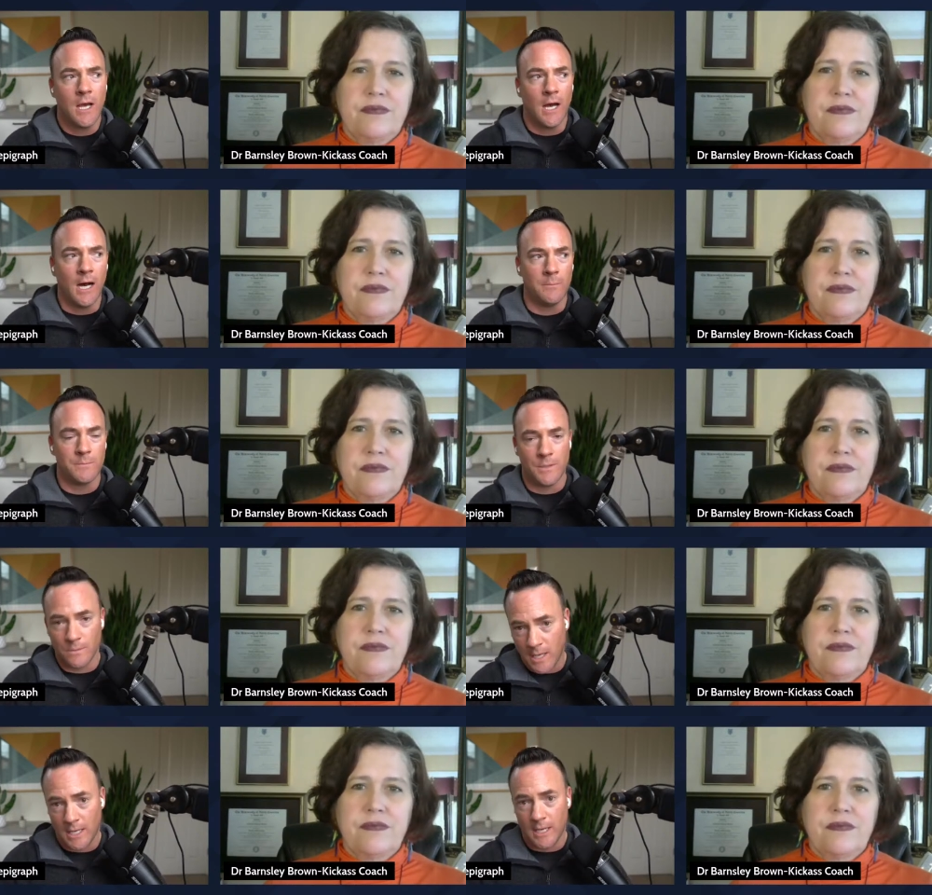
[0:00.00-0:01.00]
Speaker 1: um, you
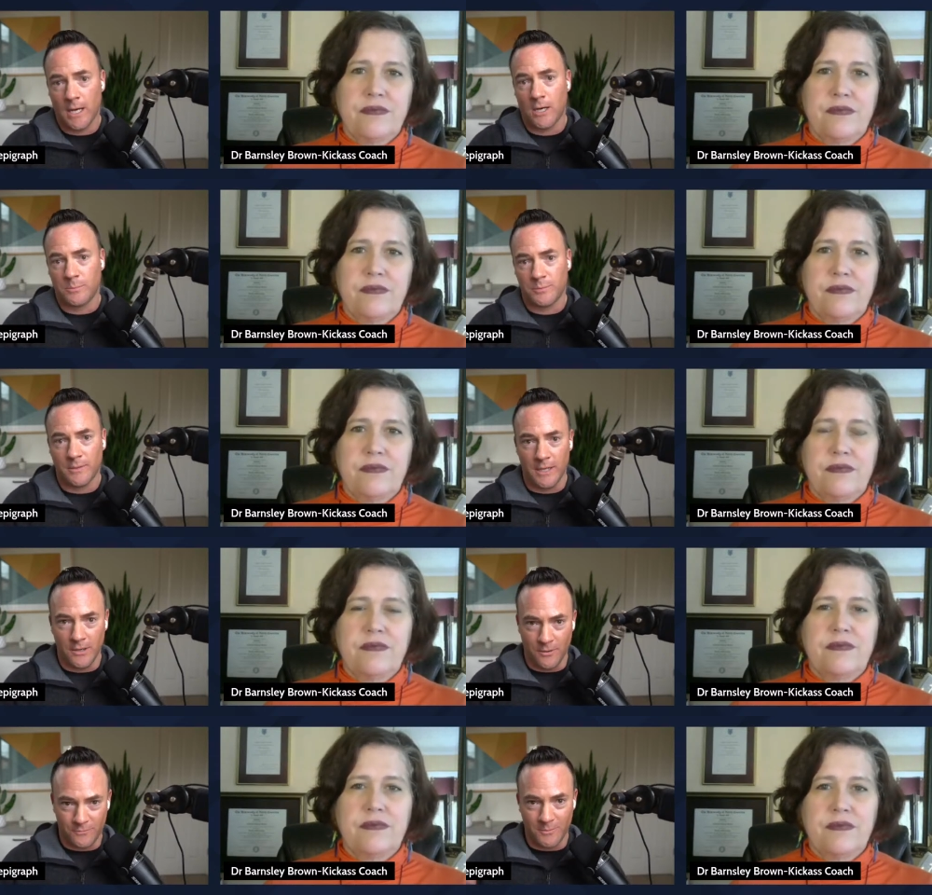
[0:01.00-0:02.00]
can't help, and I
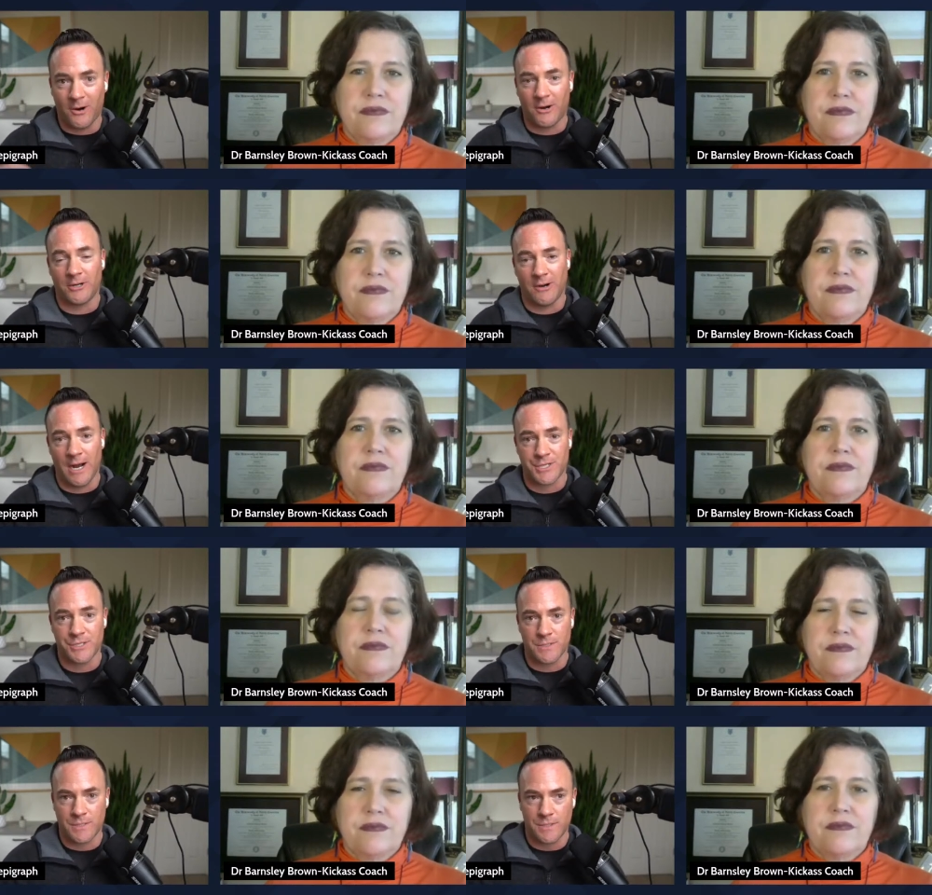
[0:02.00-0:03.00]
know from our
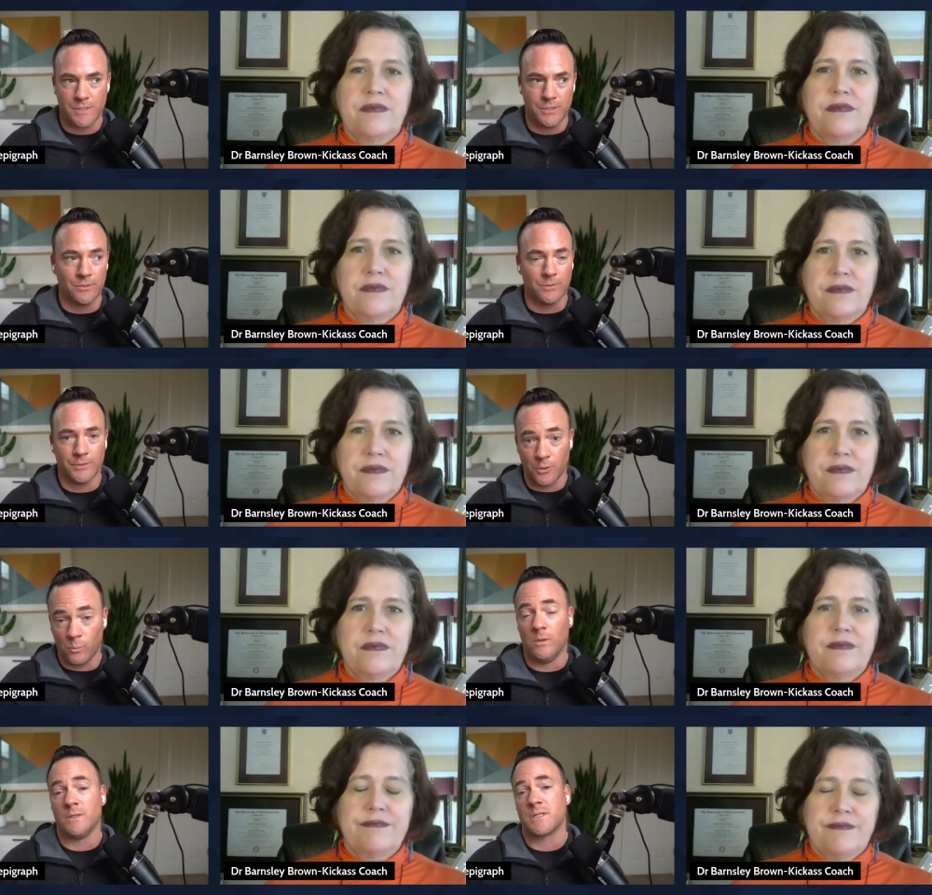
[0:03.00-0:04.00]
interactions, you're you're
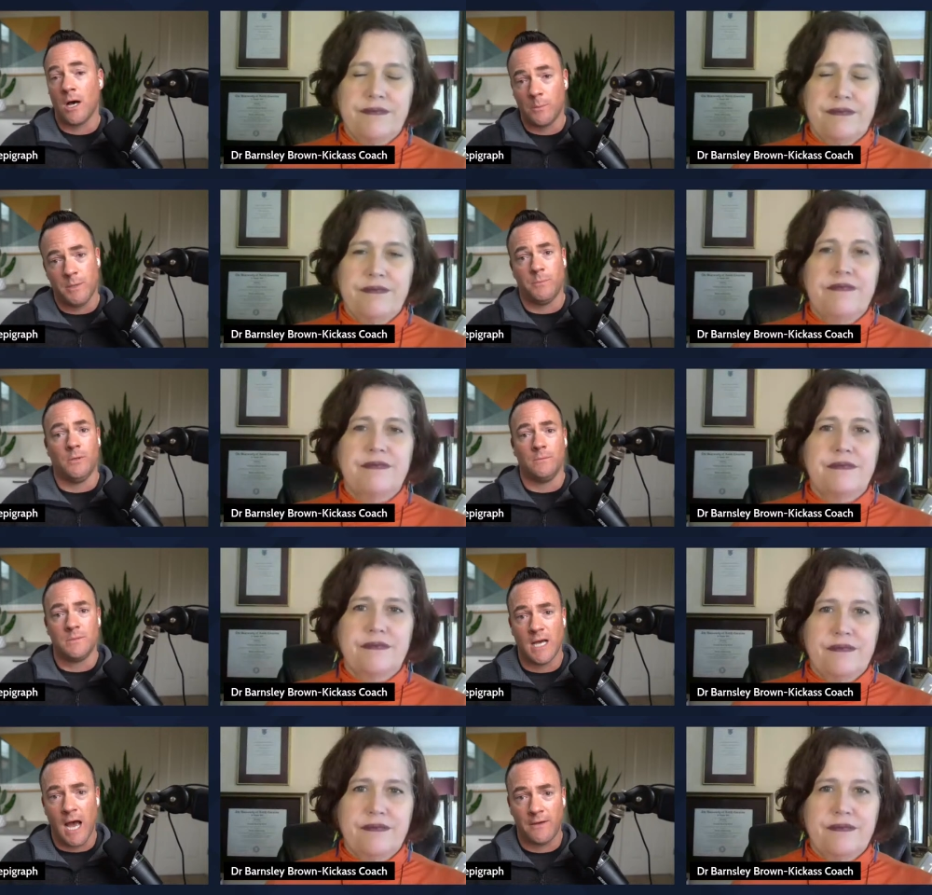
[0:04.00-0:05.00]
willing to help people
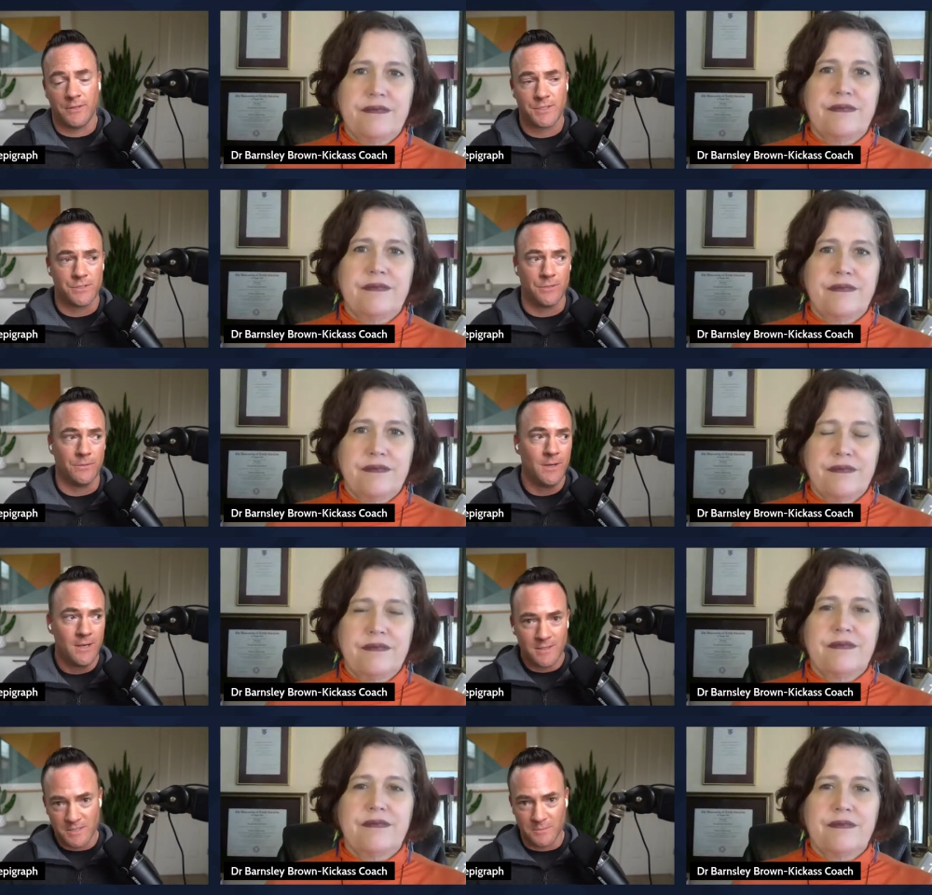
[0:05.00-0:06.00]
dive into
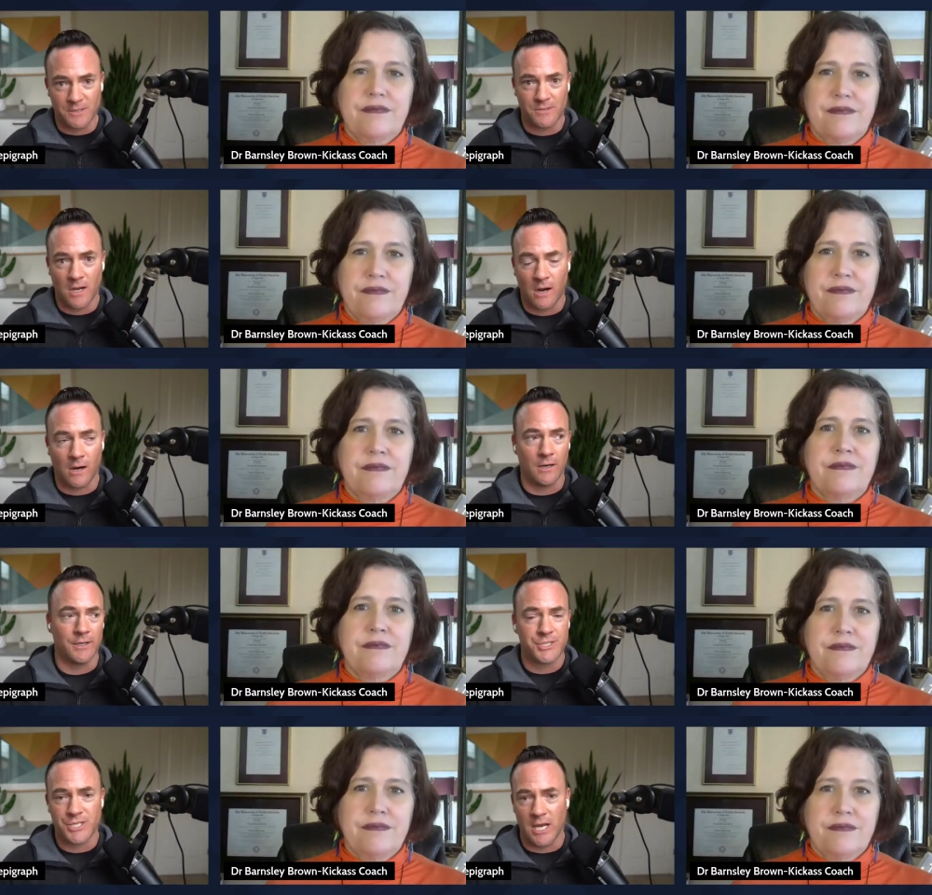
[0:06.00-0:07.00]
some of those
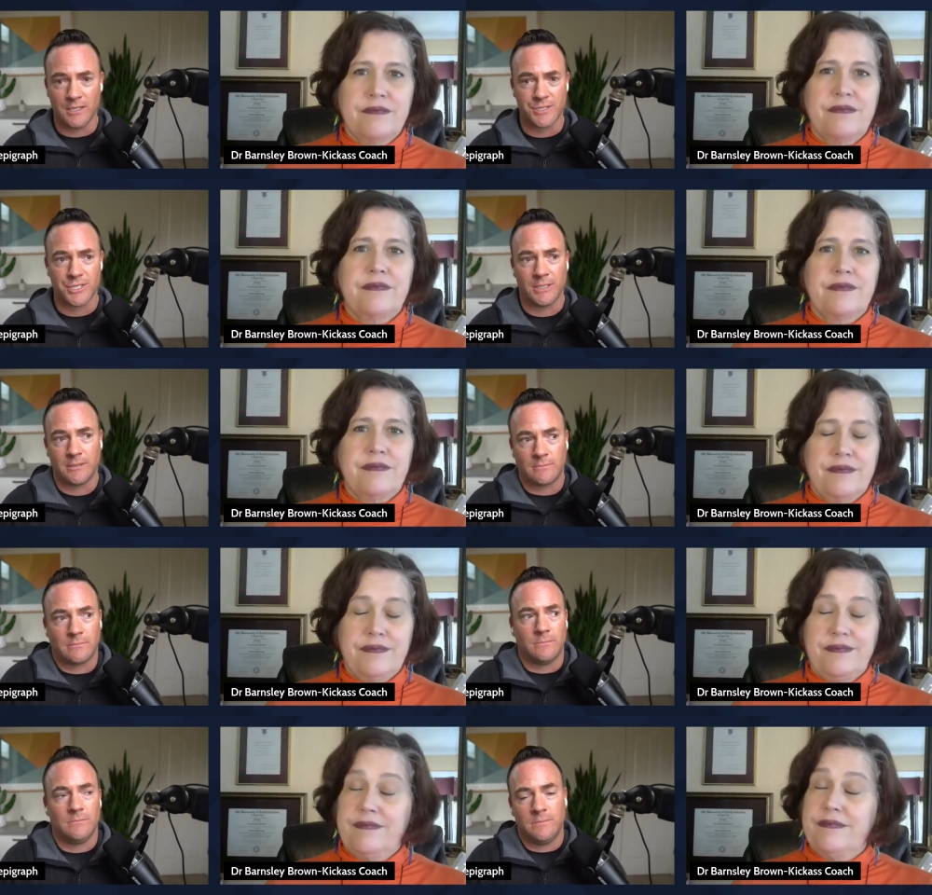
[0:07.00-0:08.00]
hard, challenging,
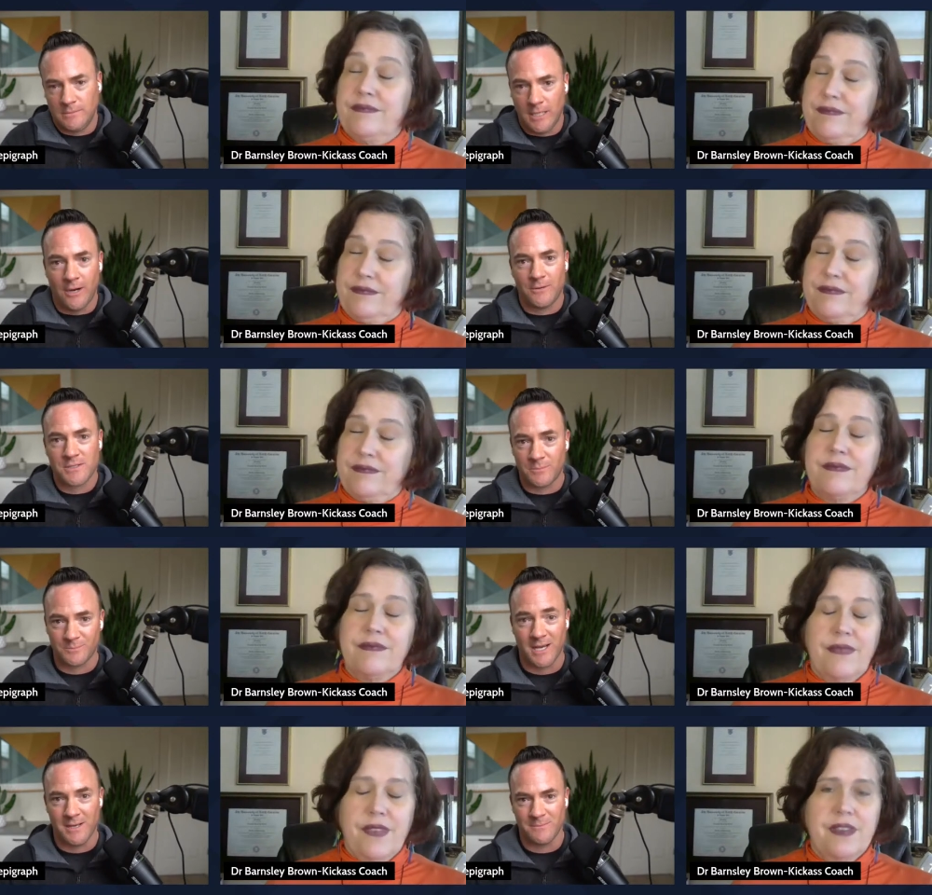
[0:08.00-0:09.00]
you know,
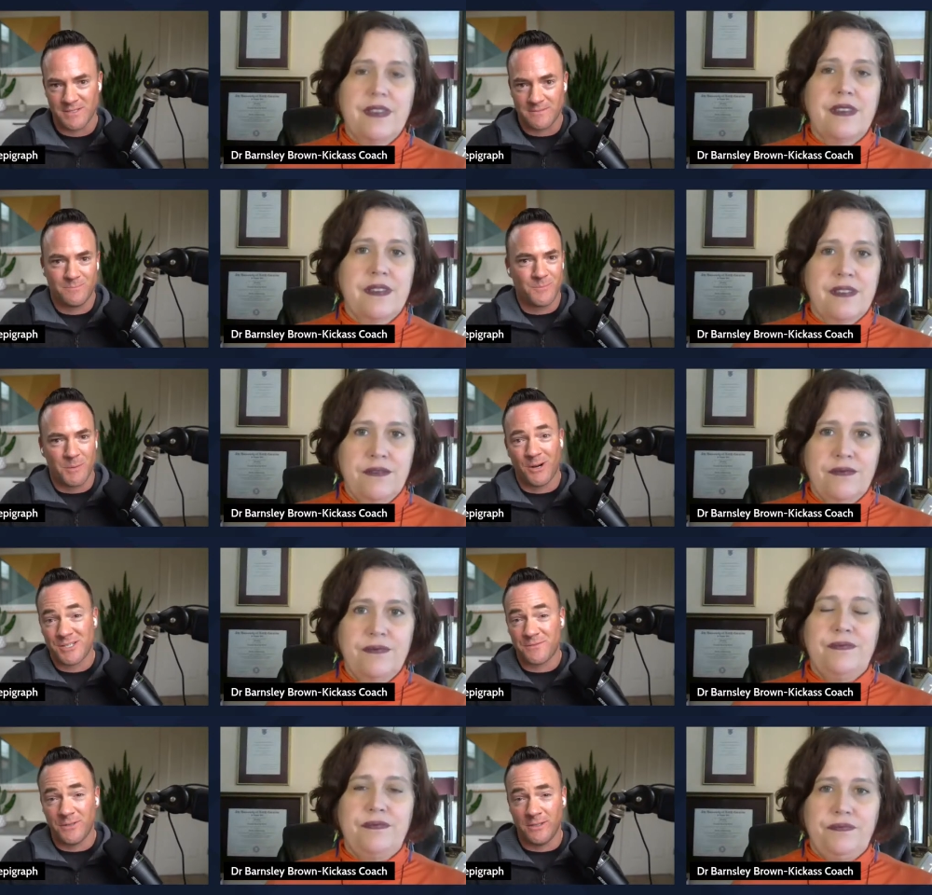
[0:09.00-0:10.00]
sometimes the parts
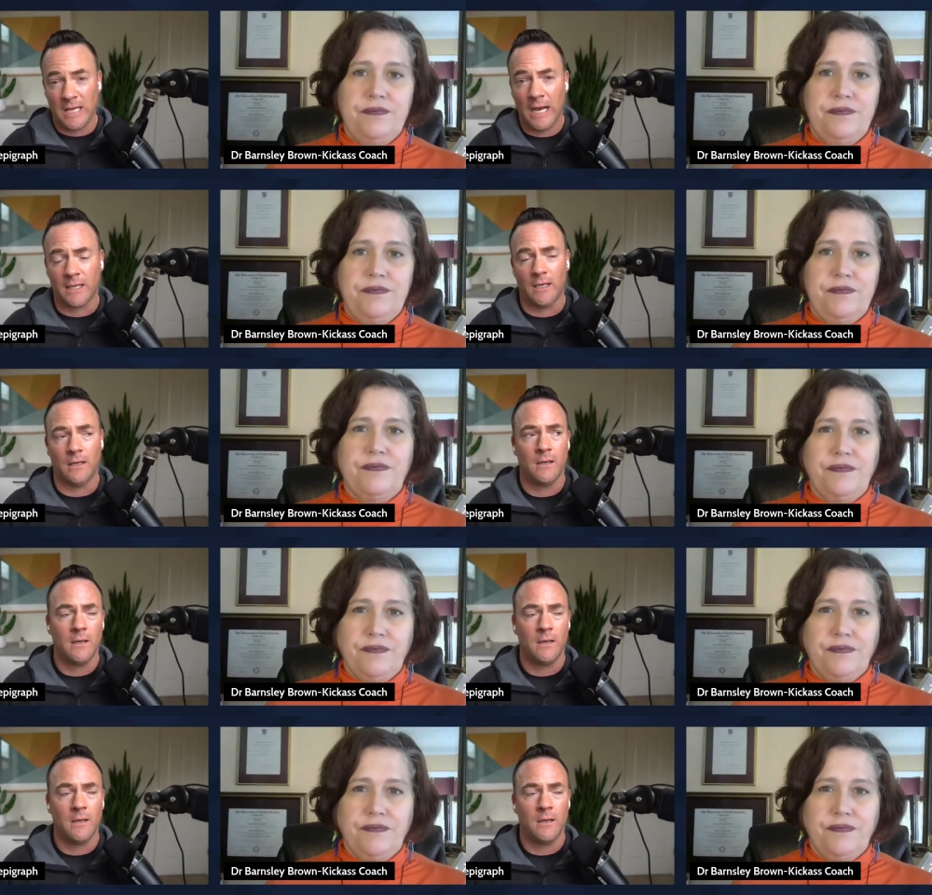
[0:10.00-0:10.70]
that feel yucky,